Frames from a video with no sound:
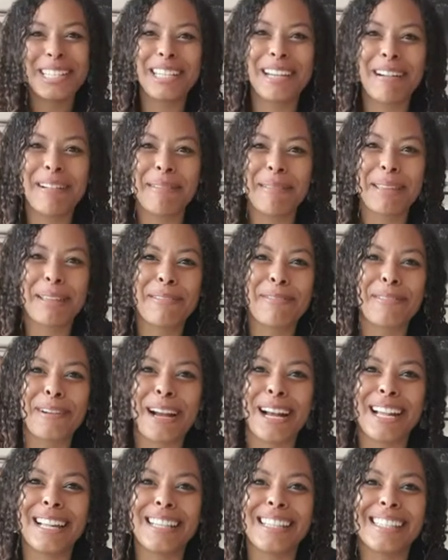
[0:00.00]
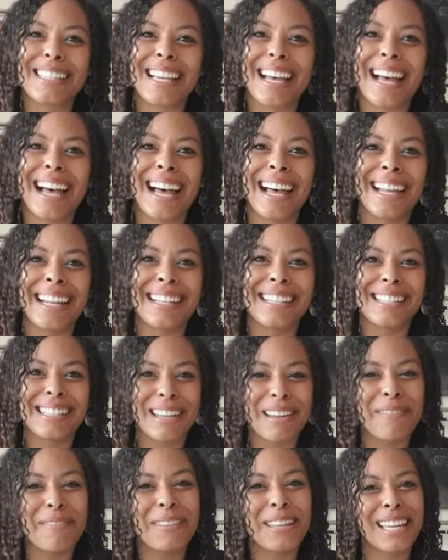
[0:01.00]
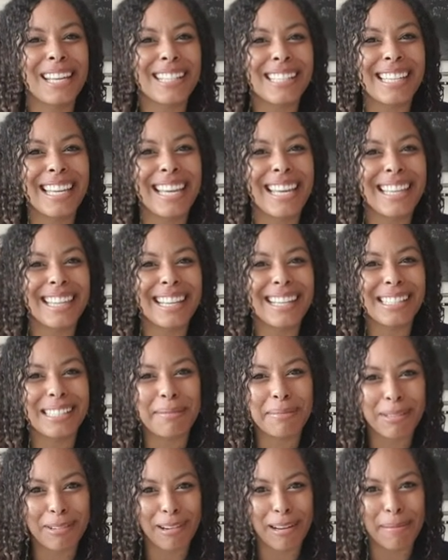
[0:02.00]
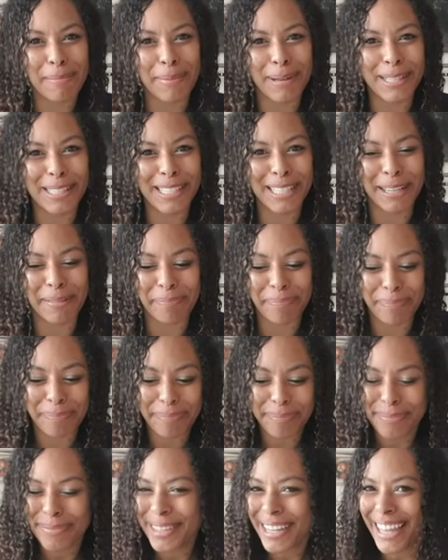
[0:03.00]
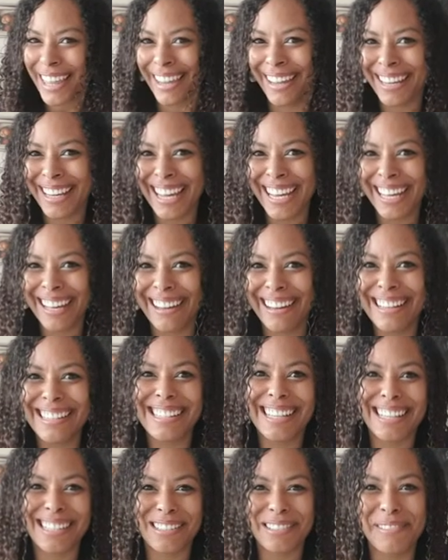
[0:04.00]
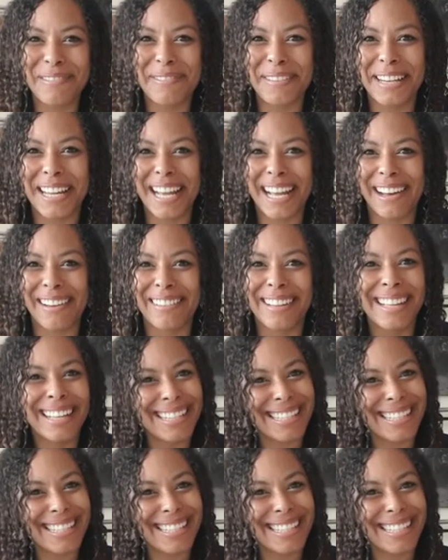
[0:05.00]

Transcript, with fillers: share it with your friends, and don't forget to hit that subscribe button. Okay guys, that's all for now.